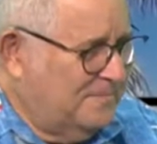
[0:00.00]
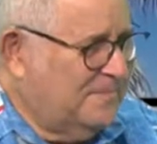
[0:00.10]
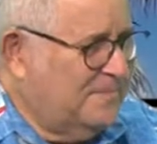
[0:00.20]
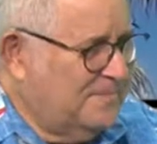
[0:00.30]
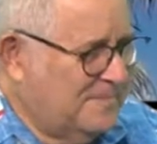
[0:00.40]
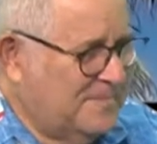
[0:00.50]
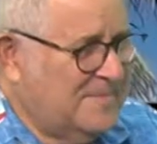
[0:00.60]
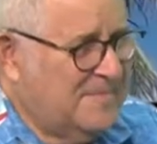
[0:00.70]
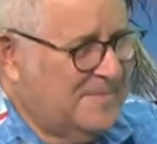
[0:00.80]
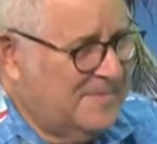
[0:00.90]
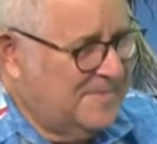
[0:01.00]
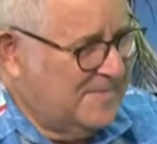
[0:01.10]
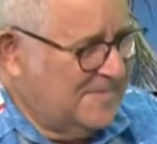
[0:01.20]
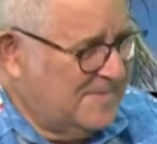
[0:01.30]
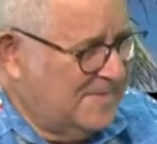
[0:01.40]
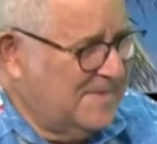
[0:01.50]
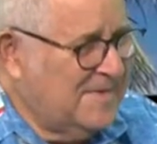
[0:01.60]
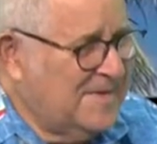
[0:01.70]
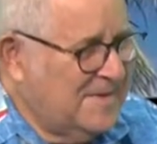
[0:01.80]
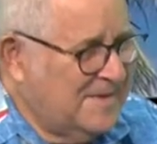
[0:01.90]

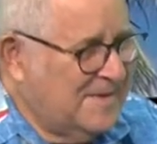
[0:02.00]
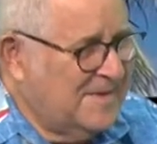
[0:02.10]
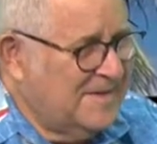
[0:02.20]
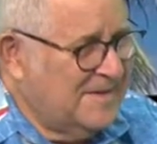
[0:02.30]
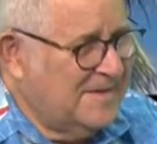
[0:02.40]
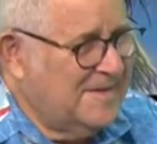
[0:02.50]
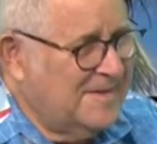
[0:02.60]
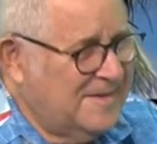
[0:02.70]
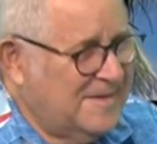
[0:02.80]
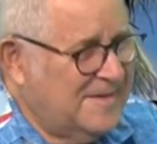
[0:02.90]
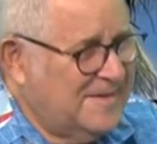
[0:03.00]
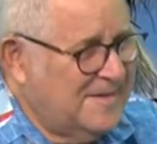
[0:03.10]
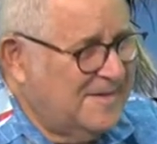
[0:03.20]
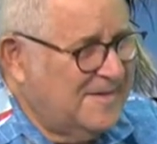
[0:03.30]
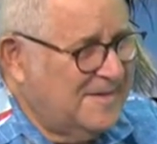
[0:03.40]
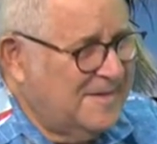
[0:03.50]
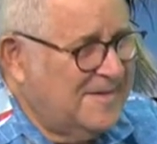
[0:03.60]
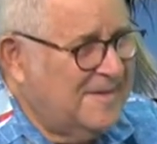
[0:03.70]
No words are spoken by the person on screen.